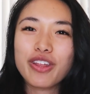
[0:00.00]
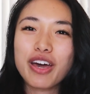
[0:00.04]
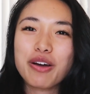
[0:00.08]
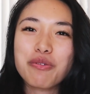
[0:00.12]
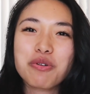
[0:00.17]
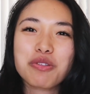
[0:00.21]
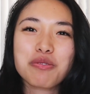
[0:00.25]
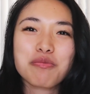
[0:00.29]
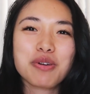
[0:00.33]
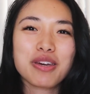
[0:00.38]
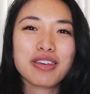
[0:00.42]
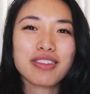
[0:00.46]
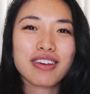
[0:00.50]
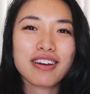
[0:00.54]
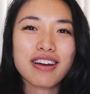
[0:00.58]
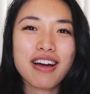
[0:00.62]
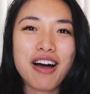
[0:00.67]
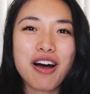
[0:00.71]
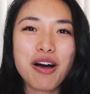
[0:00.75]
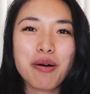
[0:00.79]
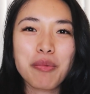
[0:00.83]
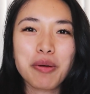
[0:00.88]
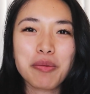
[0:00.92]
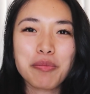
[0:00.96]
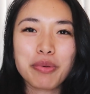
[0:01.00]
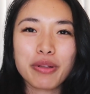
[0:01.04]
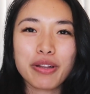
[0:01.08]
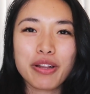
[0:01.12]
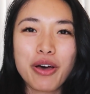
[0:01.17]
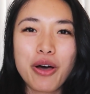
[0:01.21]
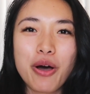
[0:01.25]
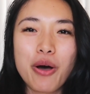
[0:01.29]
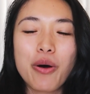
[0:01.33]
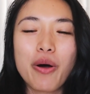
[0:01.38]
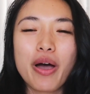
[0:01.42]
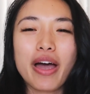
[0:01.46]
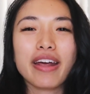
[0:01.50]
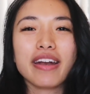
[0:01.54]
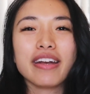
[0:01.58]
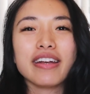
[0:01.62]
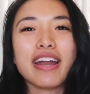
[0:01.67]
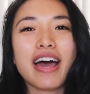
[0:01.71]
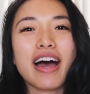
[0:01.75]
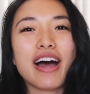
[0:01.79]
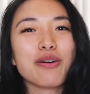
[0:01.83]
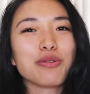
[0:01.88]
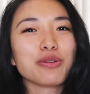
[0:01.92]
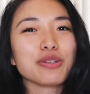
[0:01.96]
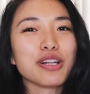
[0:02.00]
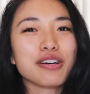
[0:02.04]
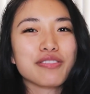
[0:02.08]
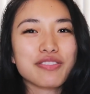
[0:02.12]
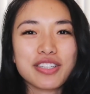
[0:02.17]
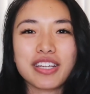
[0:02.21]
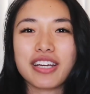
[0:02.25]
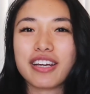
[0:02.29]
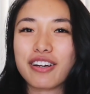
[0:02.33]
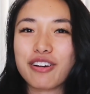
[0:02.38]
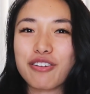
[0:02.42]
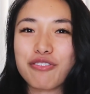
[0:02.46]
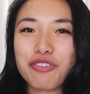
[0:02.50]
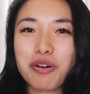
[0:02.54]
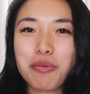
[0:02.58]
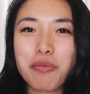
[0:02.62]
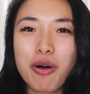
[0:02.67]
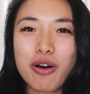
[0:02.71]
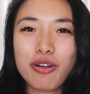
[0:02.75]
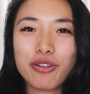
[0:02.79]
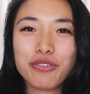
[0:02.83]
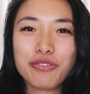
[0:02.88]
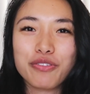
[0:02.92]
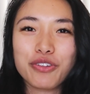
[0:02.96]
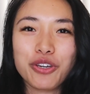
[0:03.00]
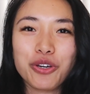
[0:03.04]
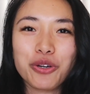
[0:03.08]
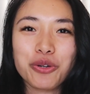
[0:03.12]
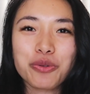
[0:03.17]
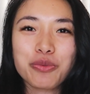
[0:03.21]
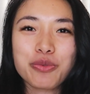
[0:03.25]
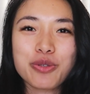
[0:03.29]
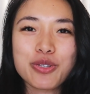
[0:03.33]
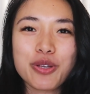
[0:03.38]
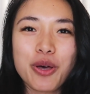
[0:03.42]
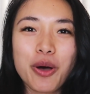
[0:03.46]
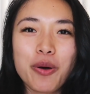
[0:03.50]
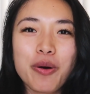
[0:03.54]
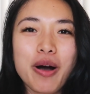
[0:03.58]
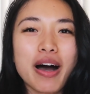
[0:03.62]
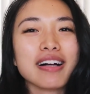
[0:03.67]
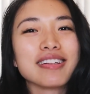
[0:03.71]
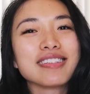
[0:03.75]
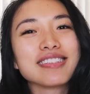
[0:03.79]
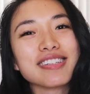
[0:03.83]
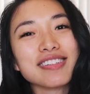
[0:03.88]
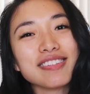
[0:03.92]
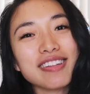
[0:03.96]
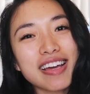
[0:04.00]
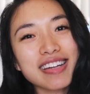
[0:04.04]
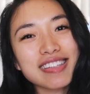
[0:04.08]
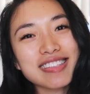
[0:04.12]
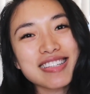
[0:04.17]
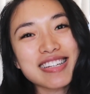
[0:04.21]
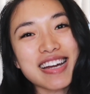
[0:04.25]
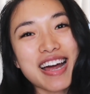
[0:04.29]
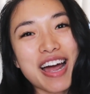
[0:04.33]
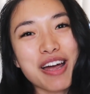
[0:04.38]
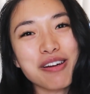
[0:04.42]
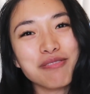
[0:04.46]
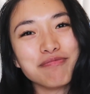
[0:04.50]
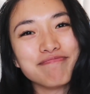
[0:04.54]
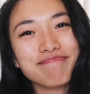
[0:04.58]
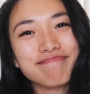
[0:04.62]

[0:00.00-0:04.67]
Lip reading: that with me in the comment below, and I would love to hear from all of you. So until next time,